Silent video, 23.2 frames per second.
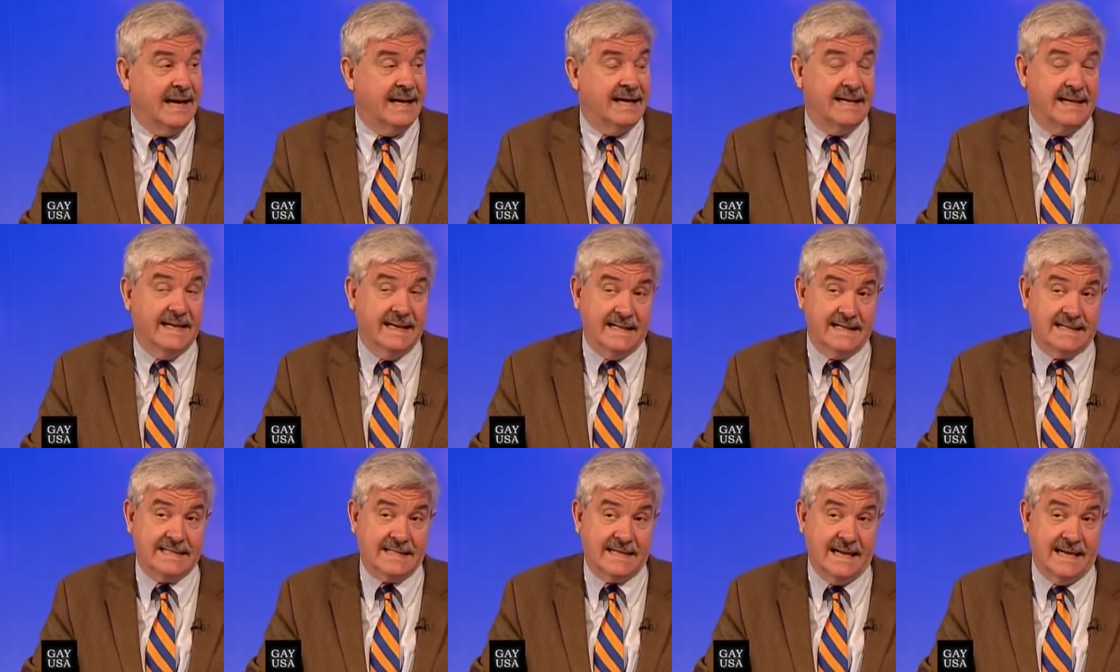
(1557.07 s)
And
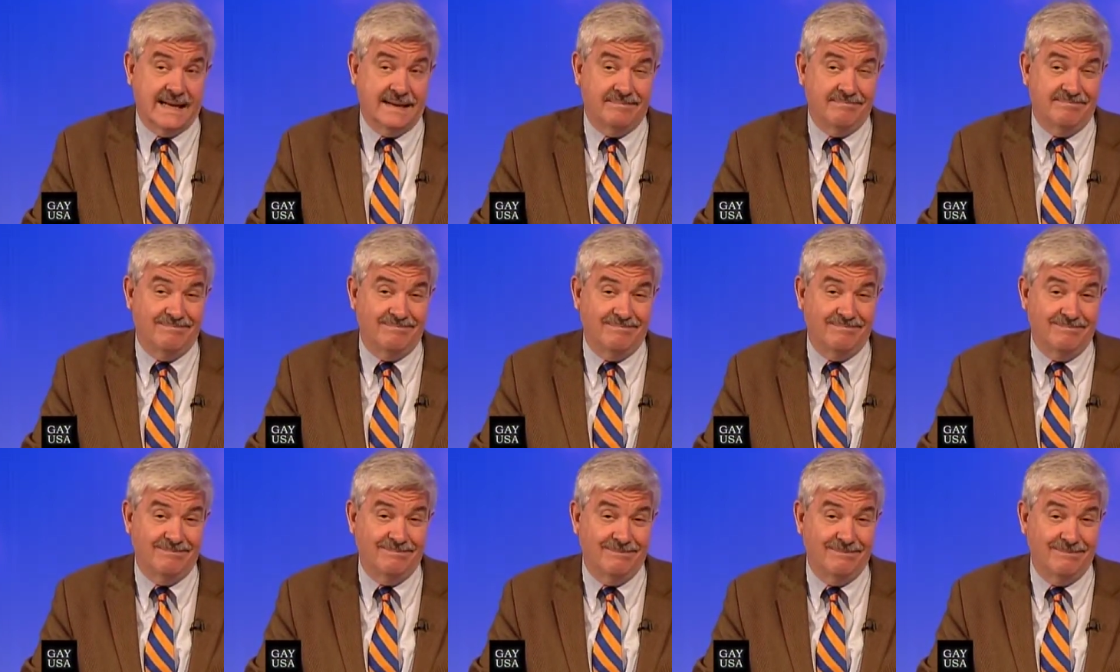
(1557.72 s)
Guinness said,
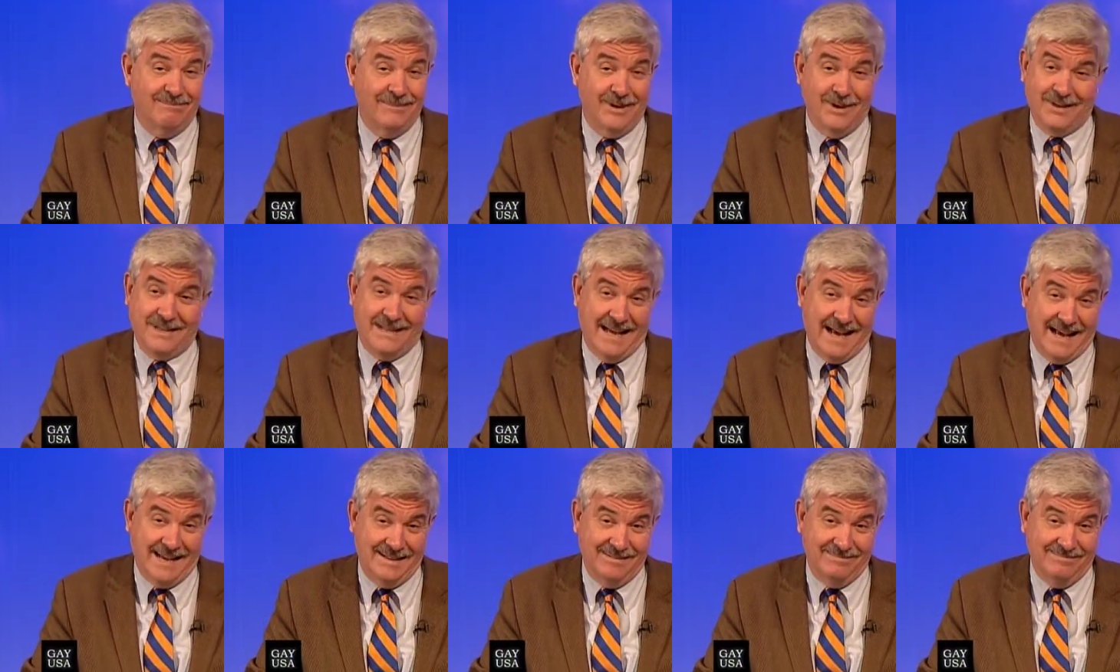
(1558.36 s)
we're
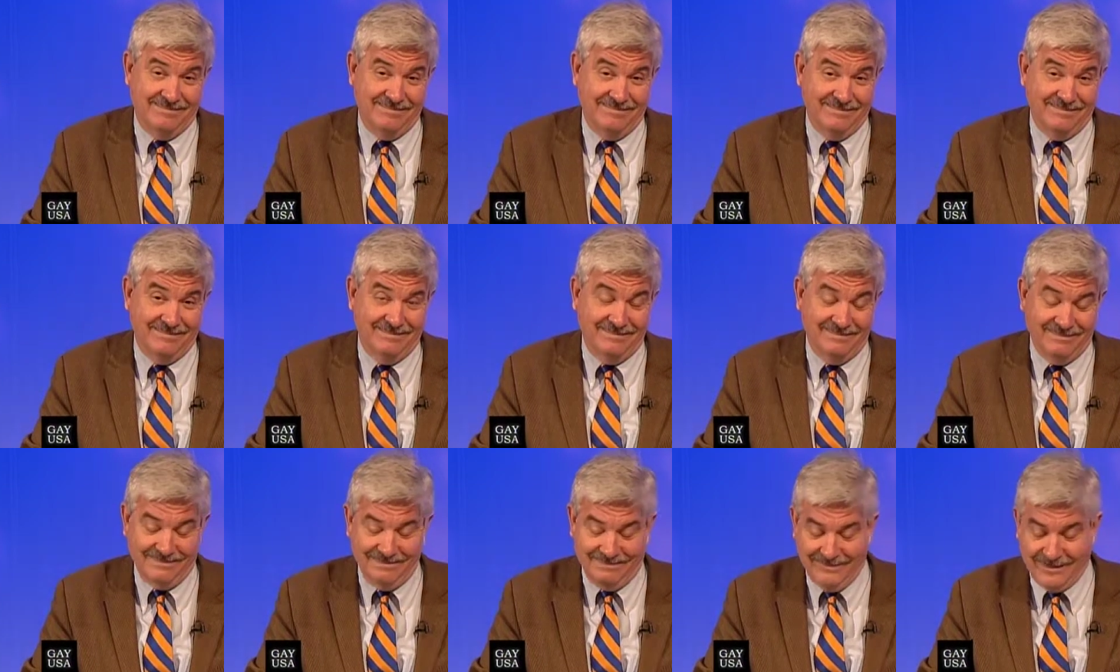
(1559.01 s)
done.
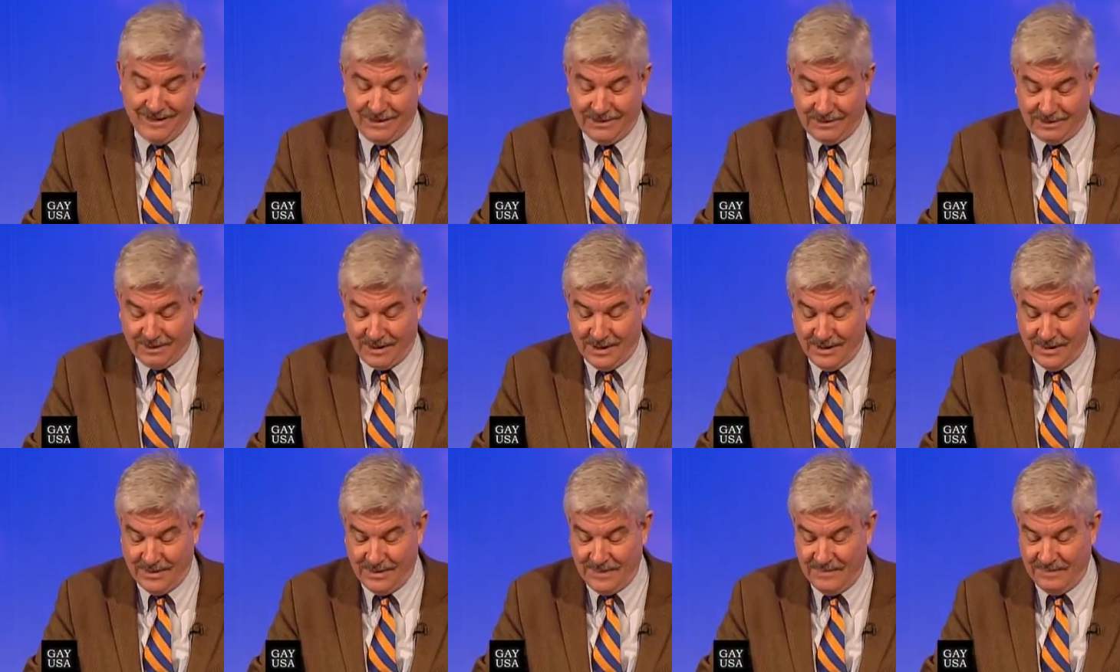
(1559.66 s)
We're
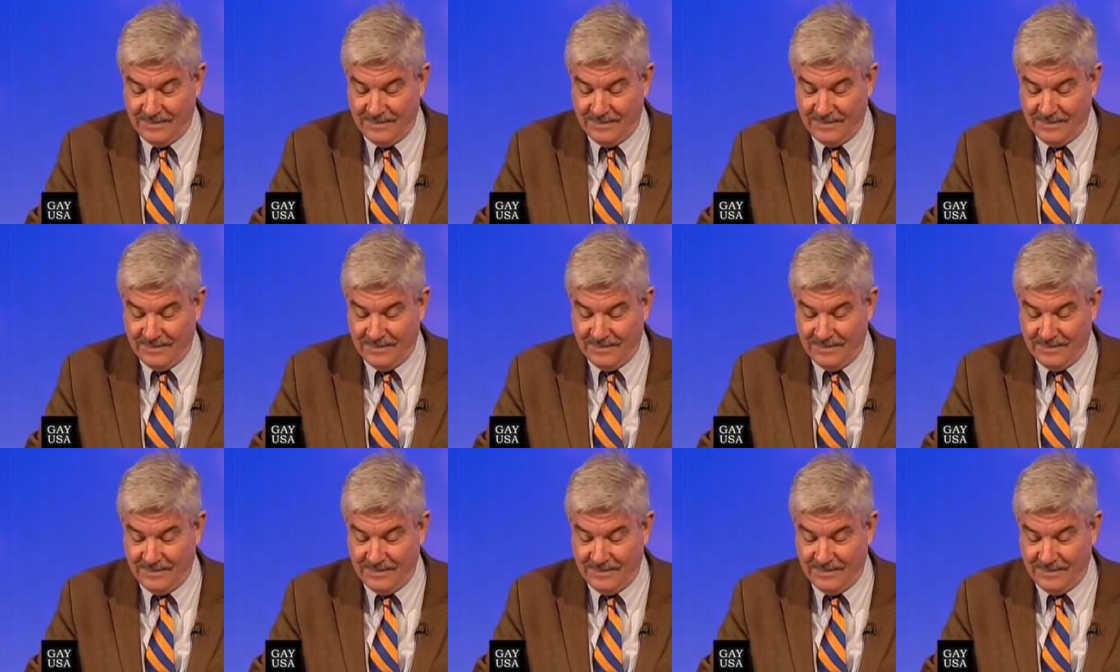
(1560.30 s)
through.